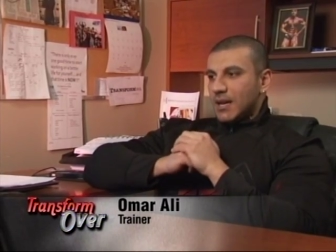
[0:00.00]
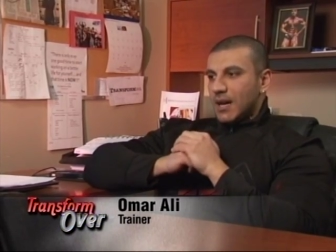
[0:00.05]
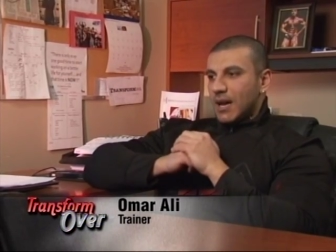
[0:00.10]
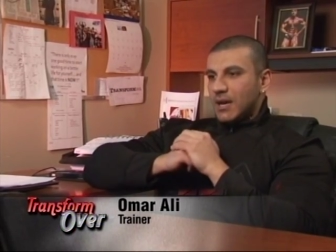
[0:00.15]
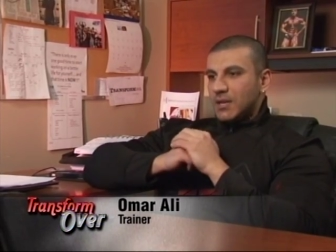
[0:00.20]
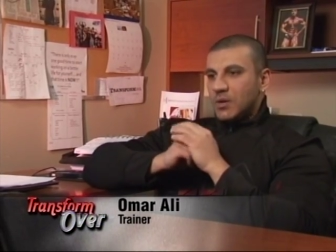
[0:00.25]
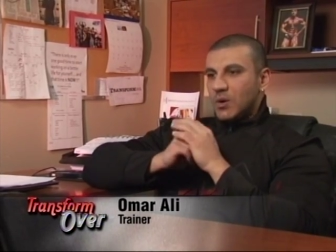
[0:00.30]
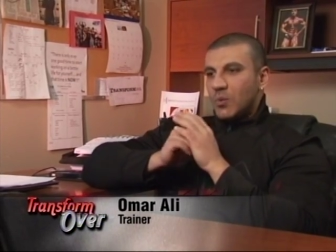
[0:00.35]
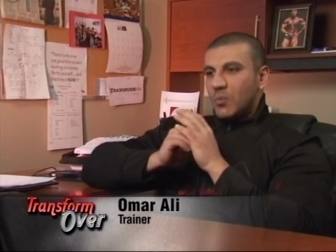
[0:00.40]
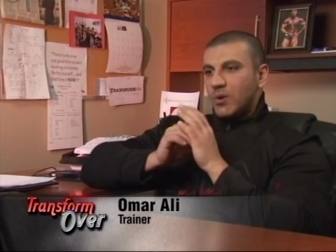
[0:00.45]

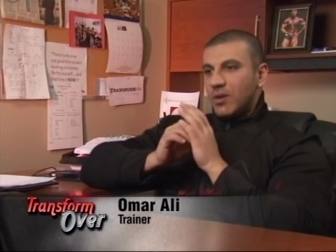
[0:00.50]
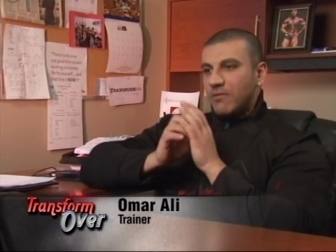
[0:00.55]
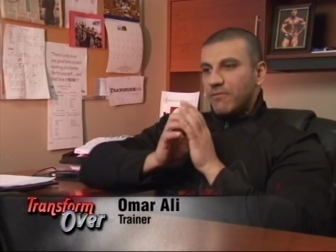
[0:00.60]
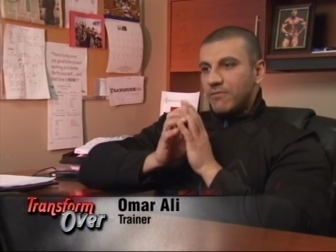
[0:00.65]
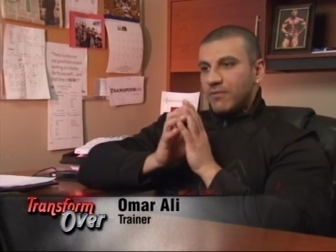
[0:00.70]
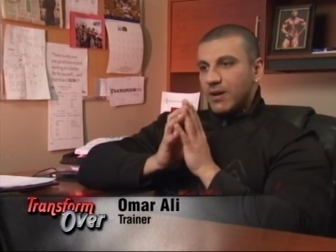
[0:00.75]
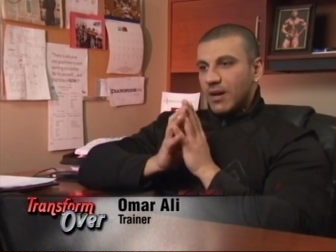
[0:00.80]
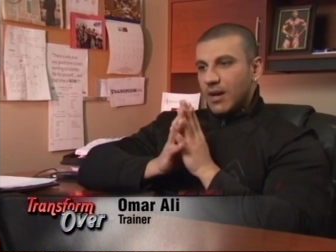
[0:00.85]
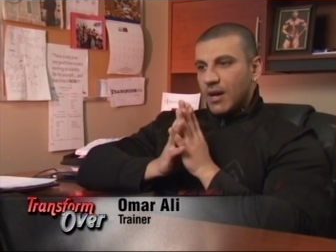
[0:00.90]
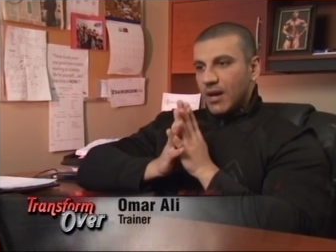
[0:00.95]
I know
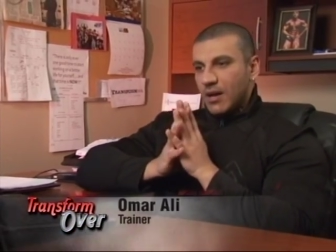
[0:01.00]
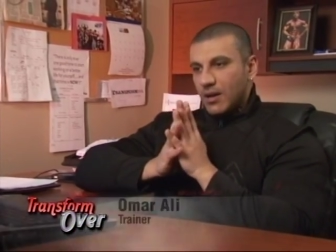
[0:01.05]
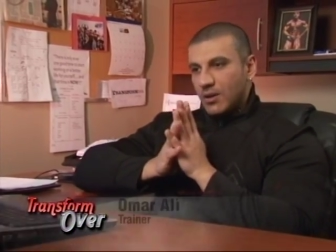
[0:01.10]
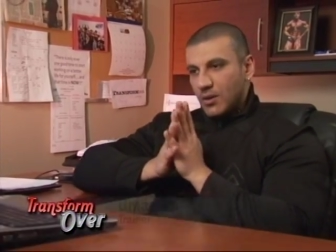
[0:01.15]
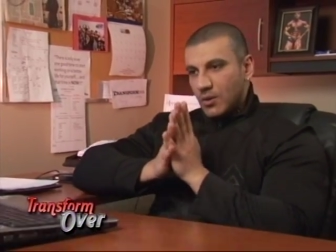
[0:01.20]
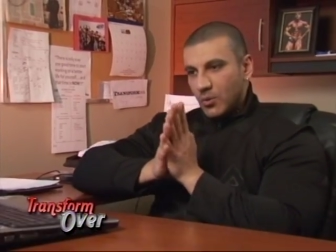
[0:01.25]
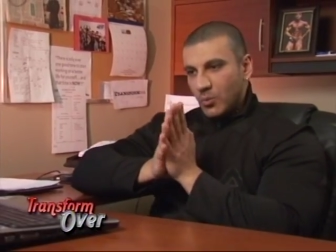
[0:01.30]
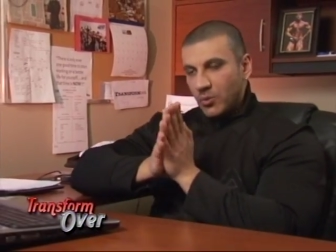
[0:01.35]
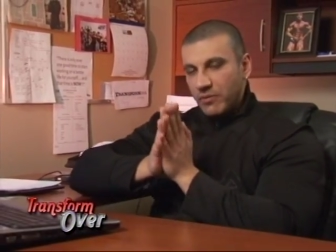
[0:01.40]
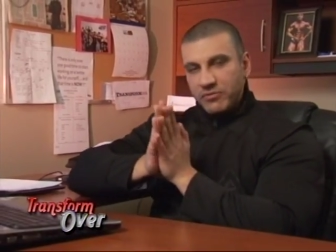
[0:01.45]
we've
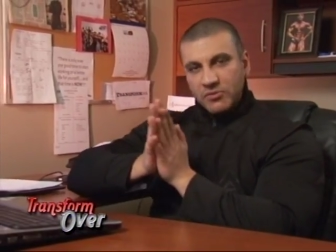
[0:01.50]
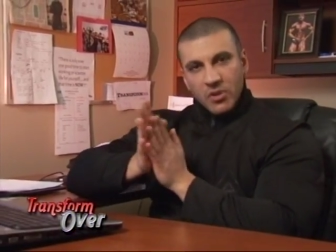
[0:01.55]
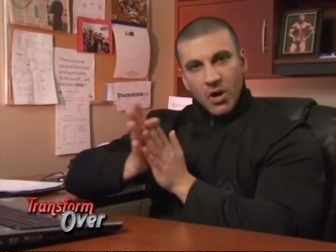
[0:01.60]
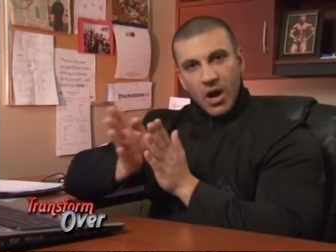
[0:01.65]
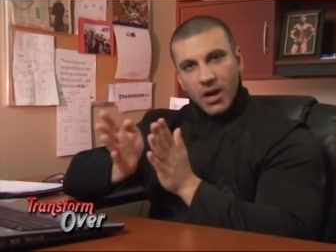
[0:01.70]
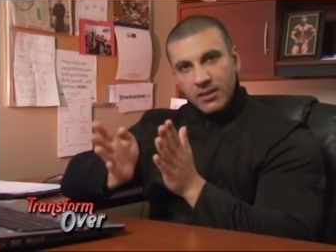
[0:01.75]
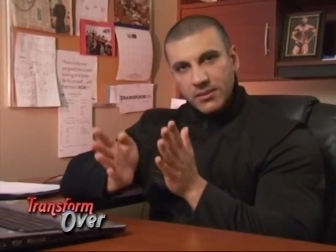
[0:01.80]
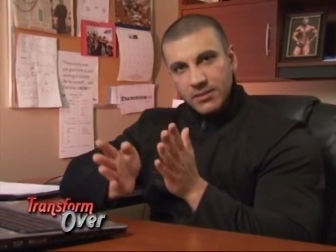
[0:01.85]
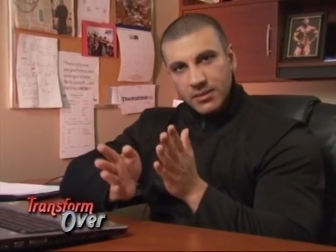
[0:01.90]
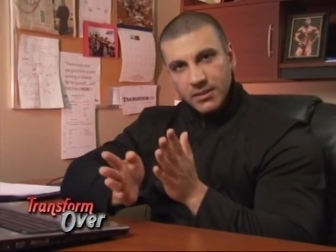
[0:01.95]

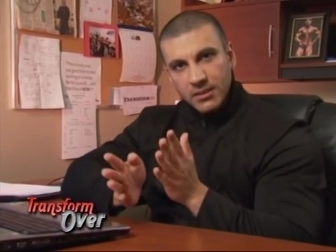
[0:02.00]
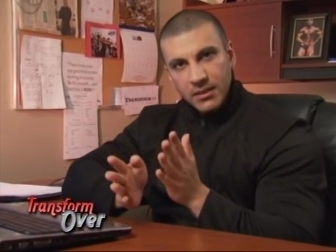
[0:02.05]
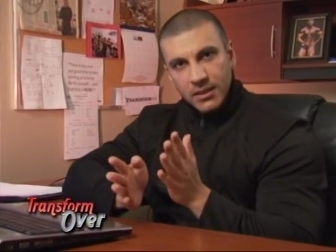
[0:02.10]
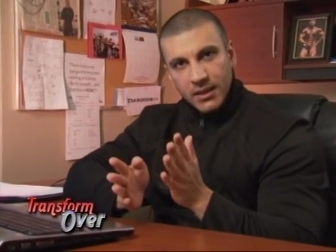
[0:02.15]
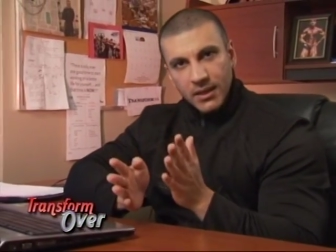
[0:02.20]
talked